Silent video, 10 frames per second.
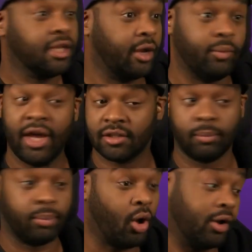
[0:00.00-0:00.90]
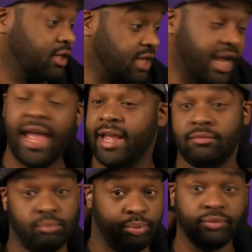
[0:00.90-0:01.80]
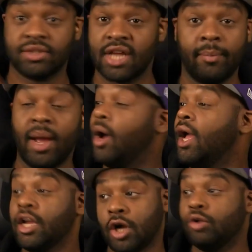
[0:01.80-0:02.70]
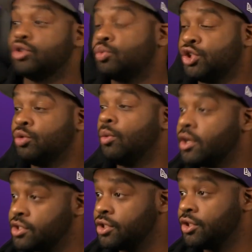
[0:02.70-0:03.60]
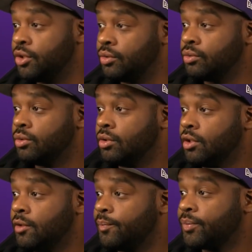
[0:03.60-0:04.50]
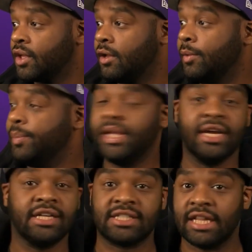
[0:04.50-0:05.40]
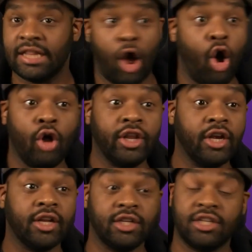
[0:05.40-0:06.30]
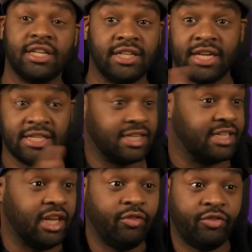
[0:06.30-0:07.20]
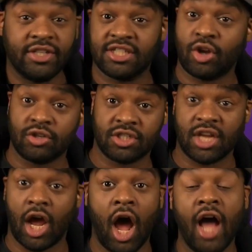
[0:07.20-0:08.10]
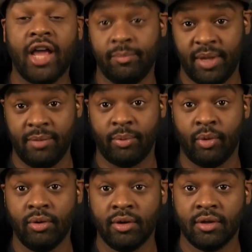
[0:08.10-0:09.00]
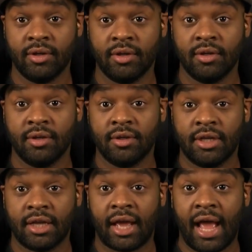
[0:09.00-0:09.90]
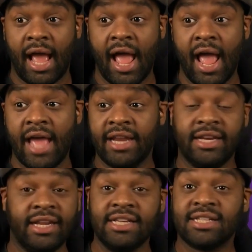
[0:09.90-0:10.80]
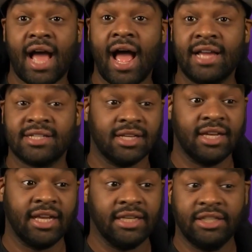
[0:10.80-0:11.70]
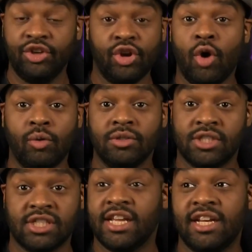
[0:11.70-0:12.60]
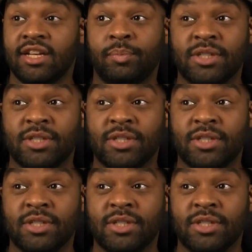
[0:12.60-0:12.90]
Like, we got the ball and it's like, hey, timeout. Coach, what you want us to do? Because because the defense starts hugging people. And then these guys, you know, just get into